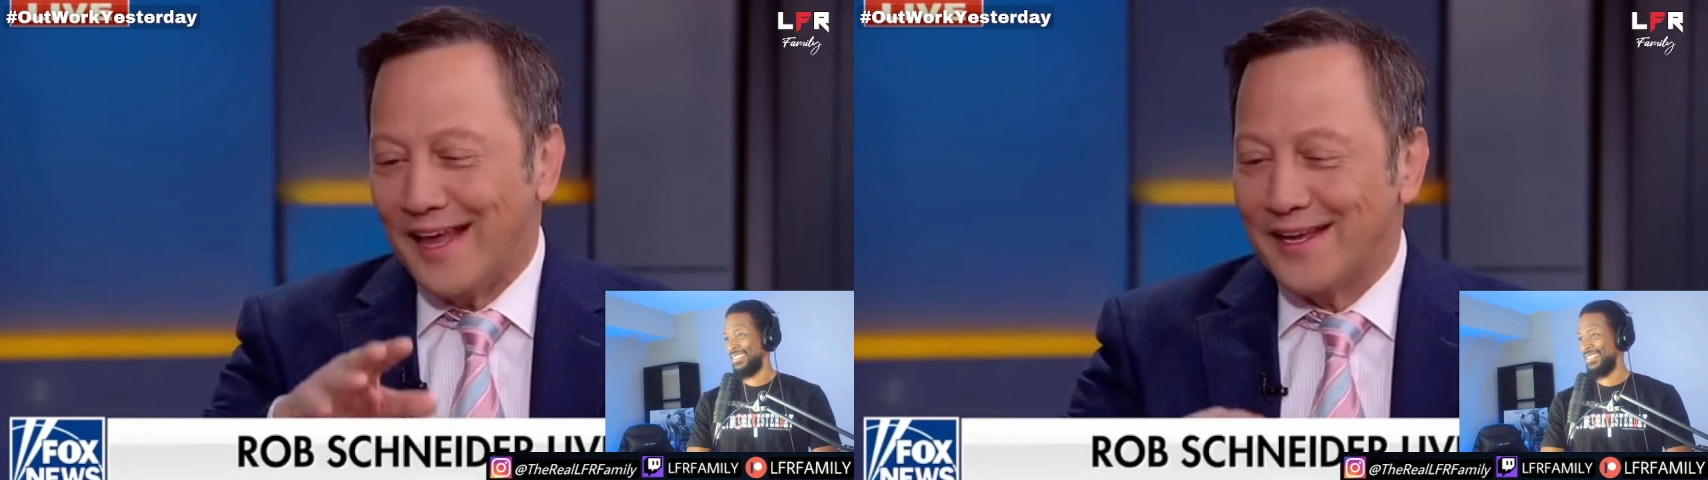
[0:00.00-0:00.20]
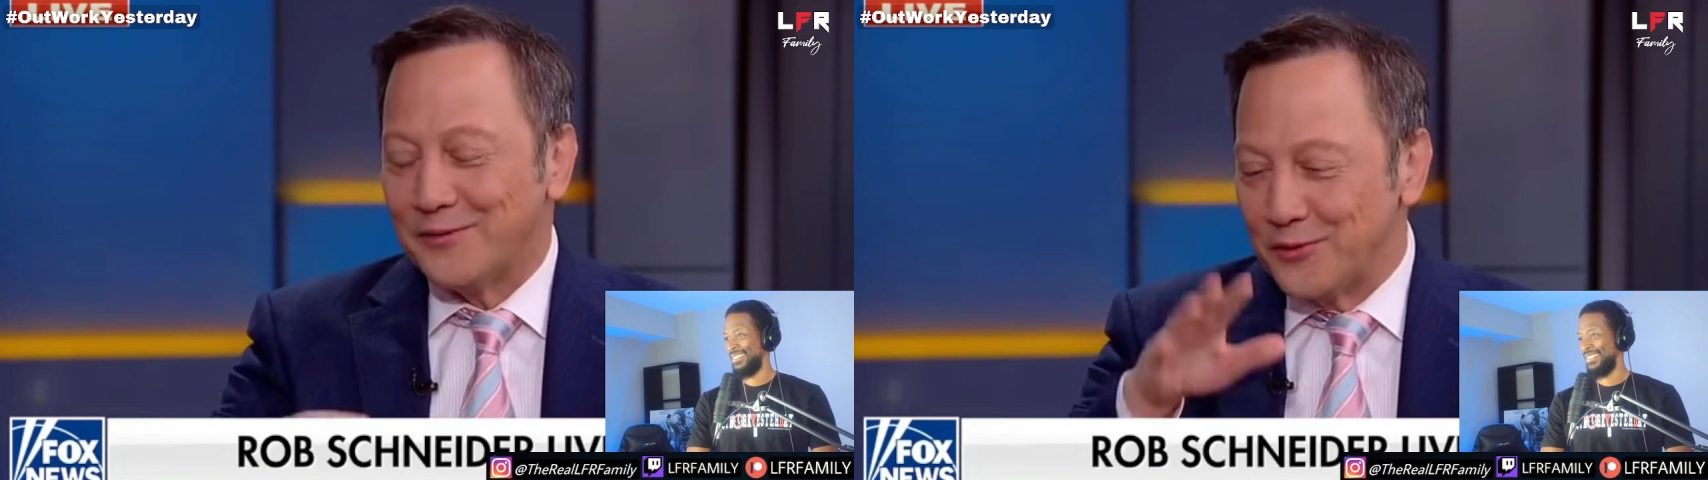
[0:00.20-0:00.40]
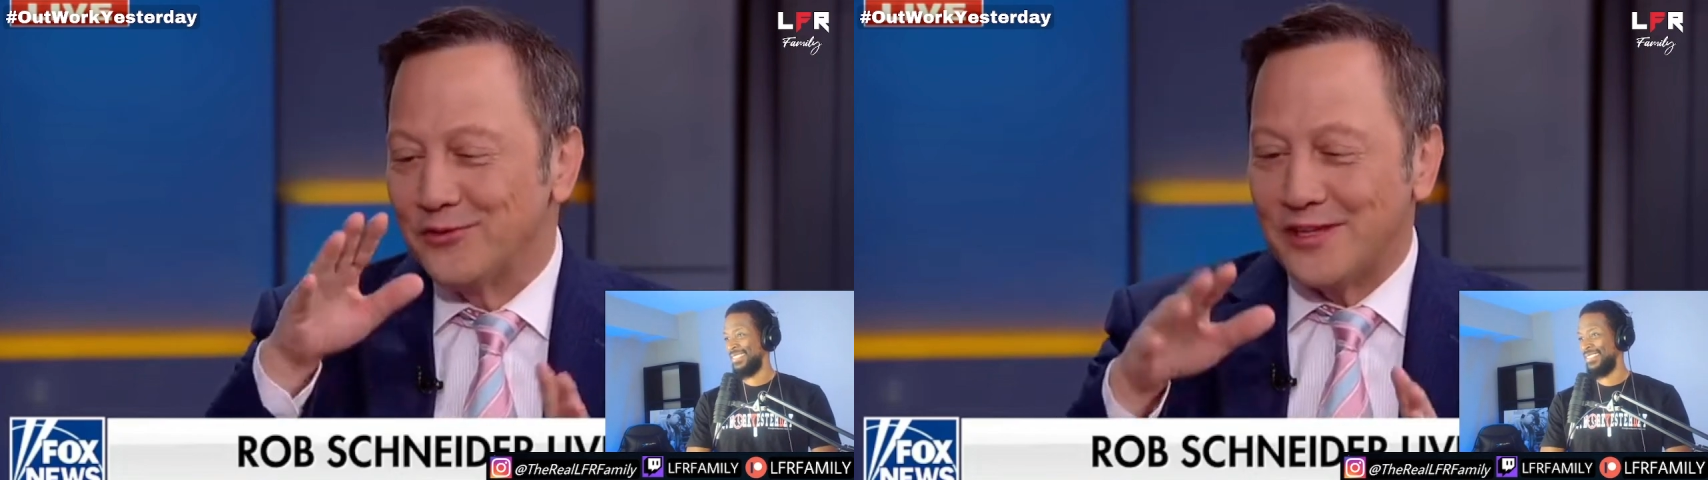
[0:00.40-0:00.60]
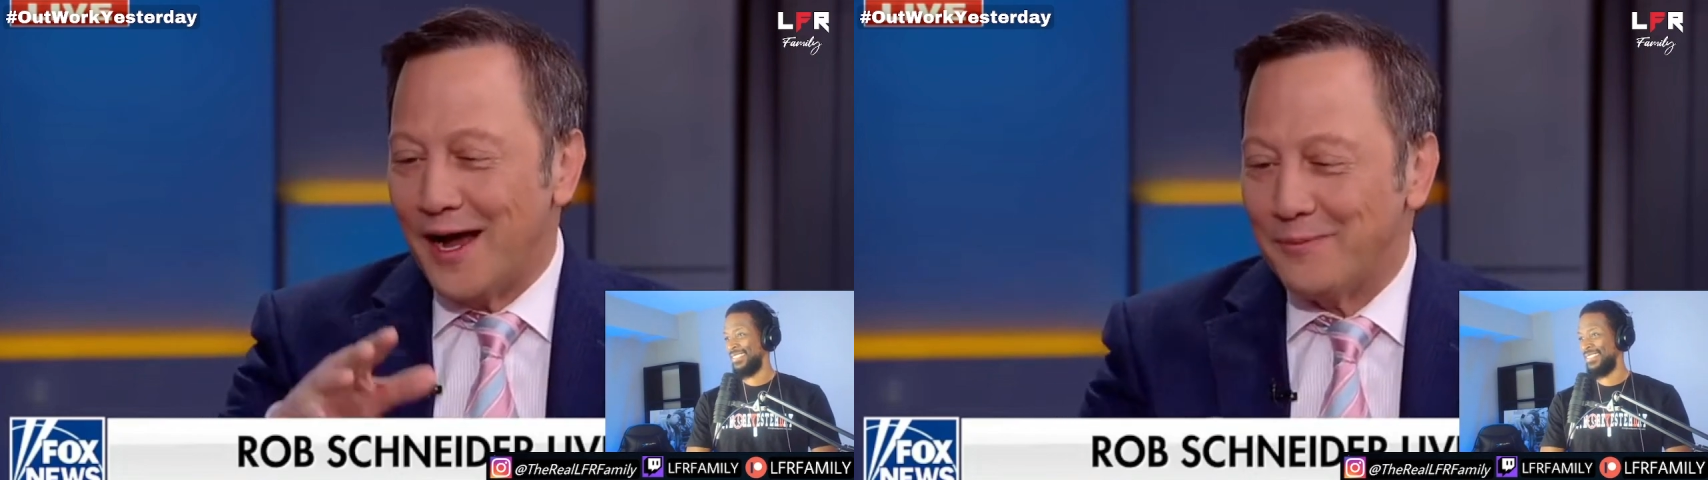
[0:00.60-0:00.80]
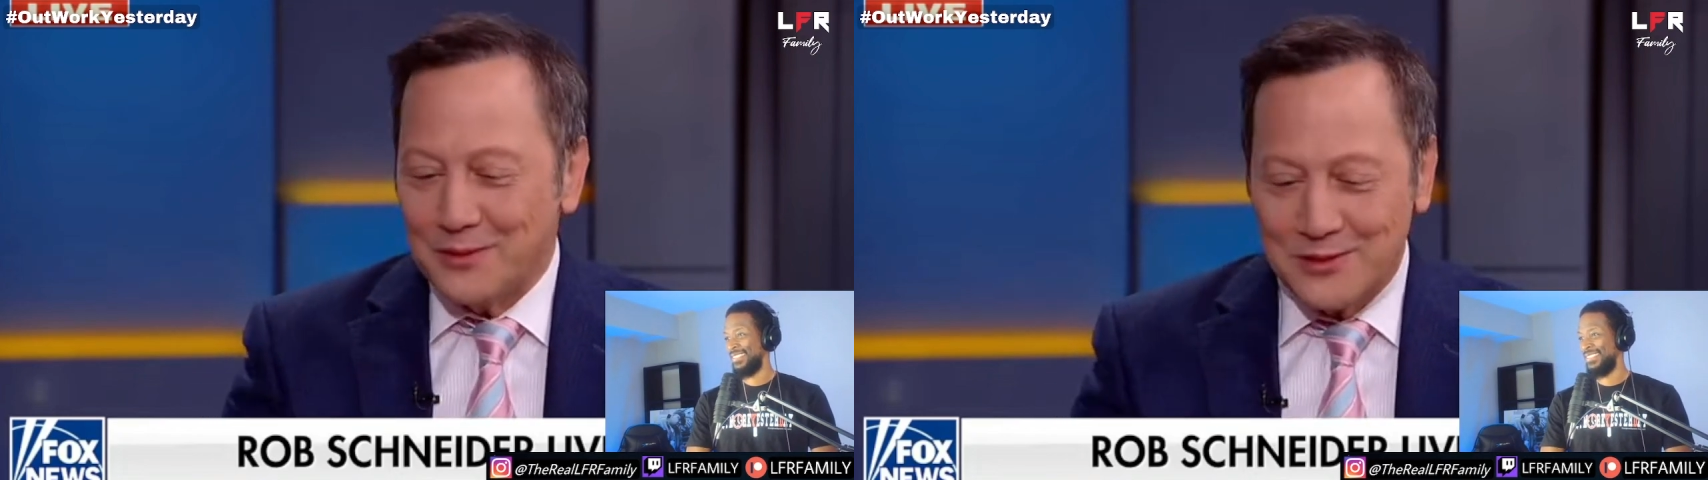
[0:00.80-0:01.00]
I had a
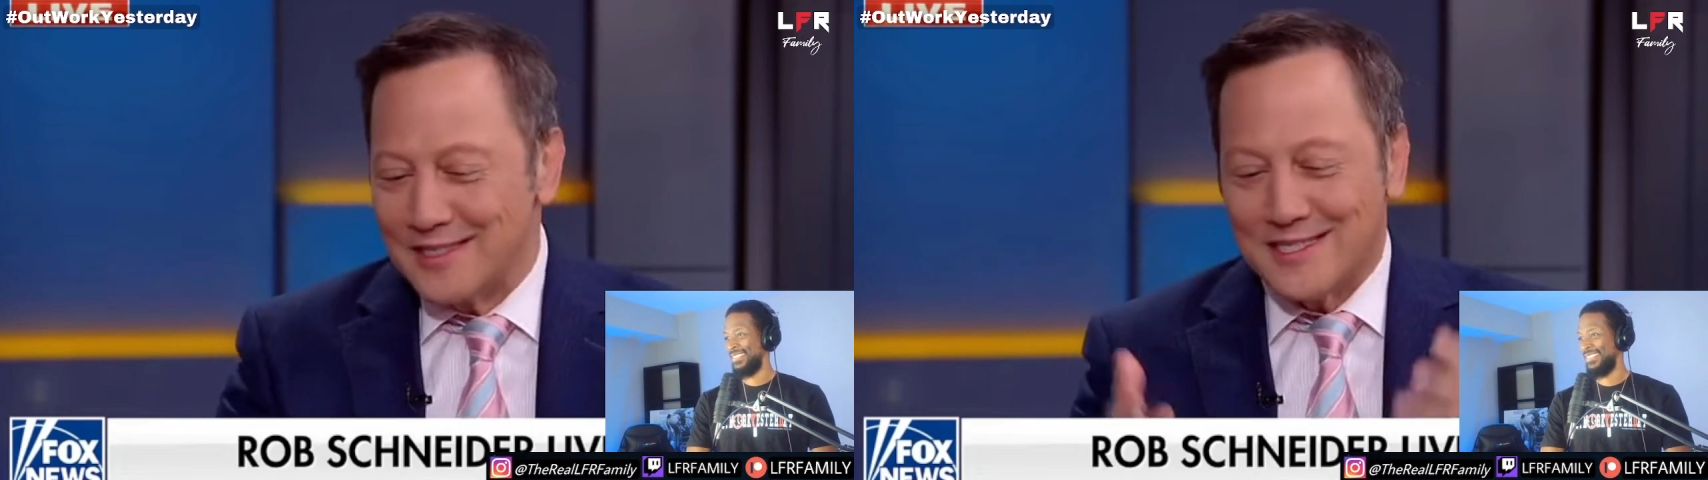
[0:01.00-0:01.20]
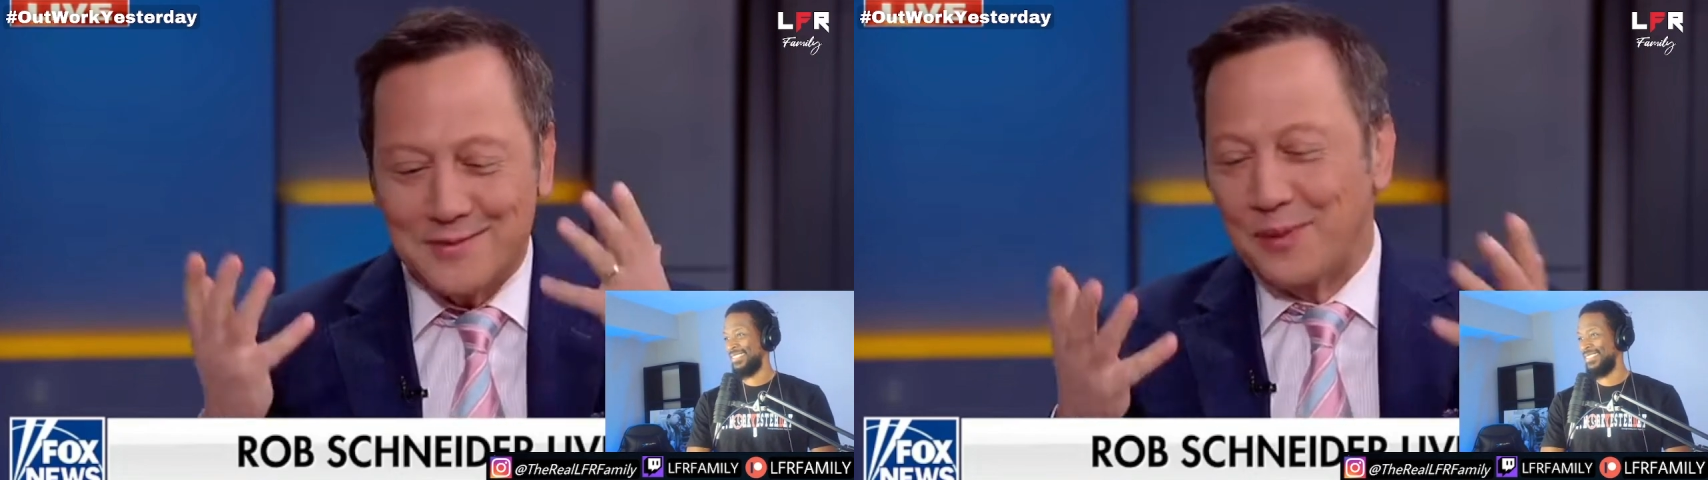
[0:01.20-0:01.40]
rooftop. This is